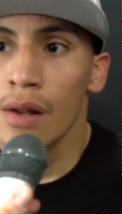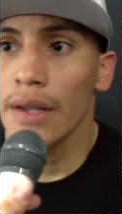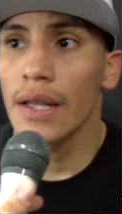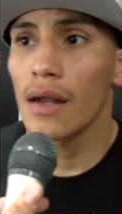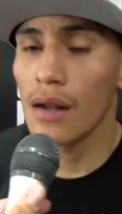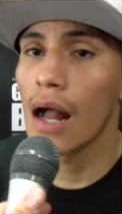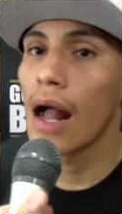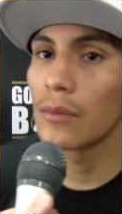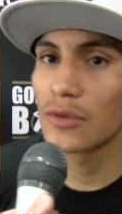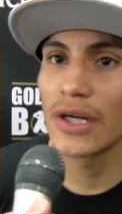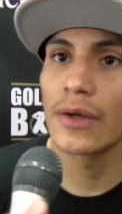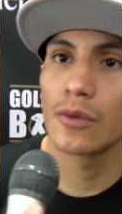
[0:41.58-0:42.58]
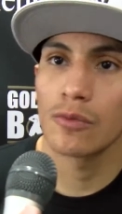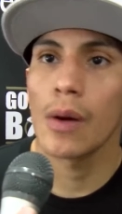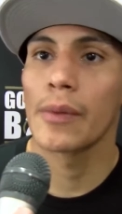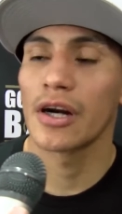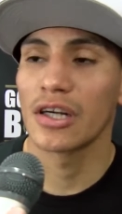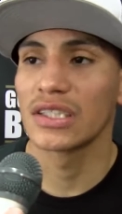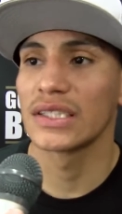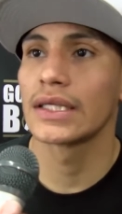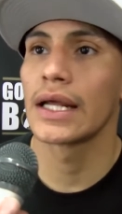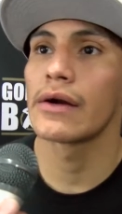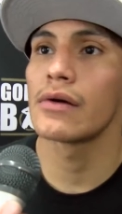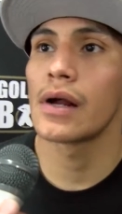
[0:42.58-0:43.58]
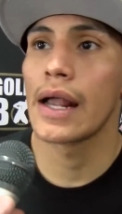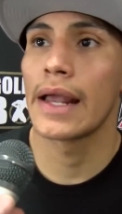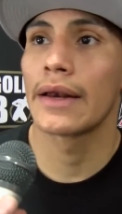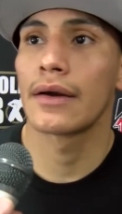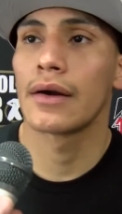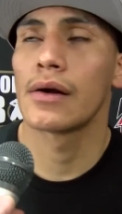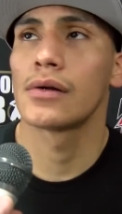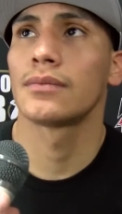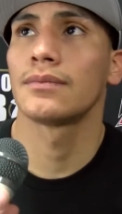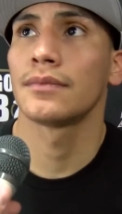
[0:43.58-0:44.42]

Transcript: Yeah, uh, I'm training with Robert Garcia now, and uh,